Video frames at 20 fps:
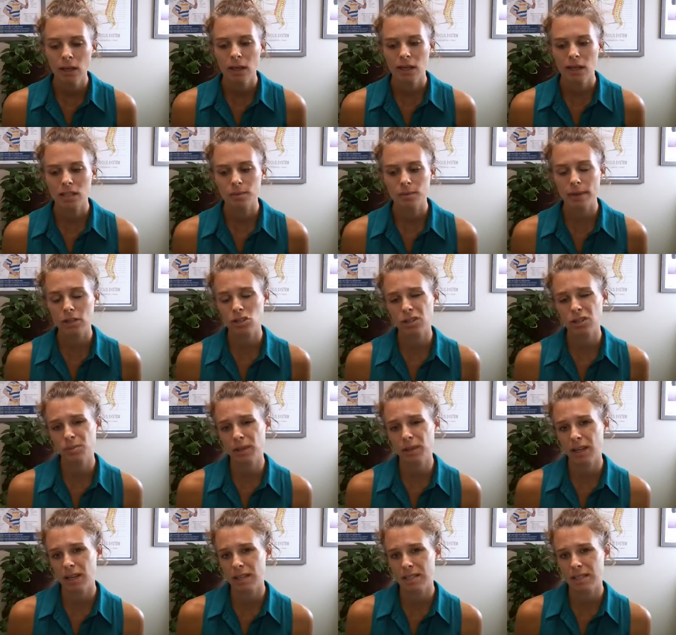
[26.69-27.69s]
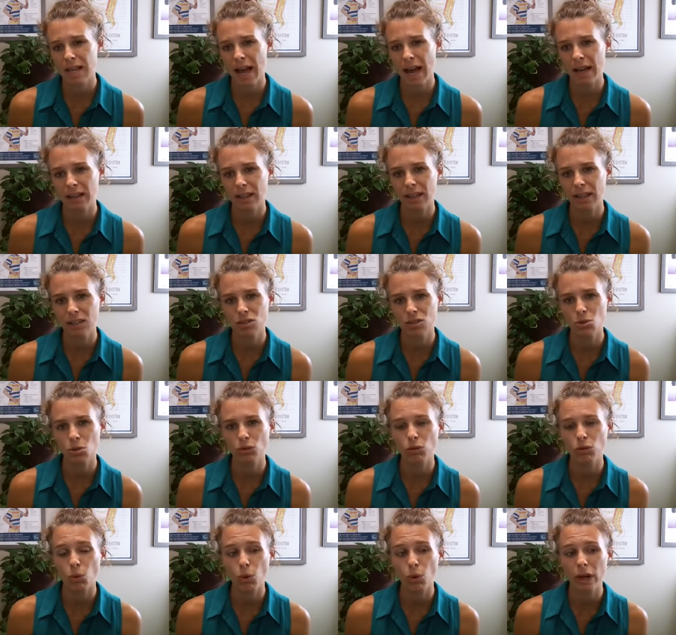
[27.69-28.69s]
especially because I like to
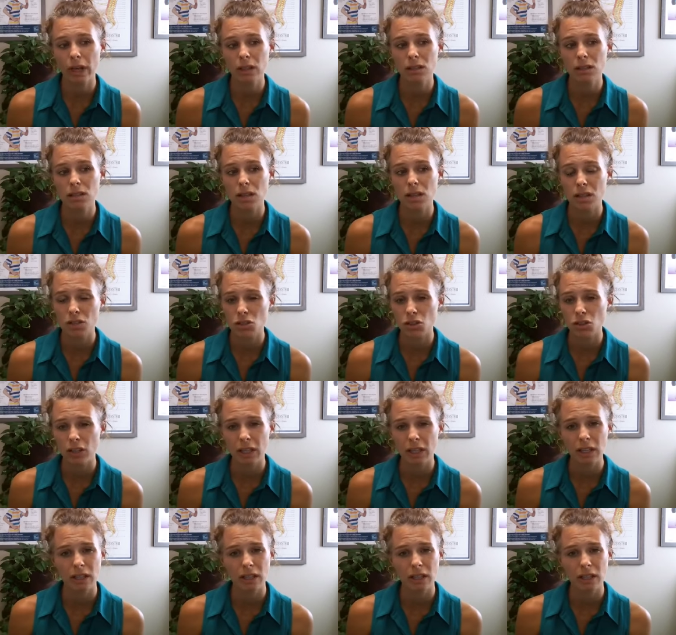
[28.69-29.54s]
avoid sunscreen,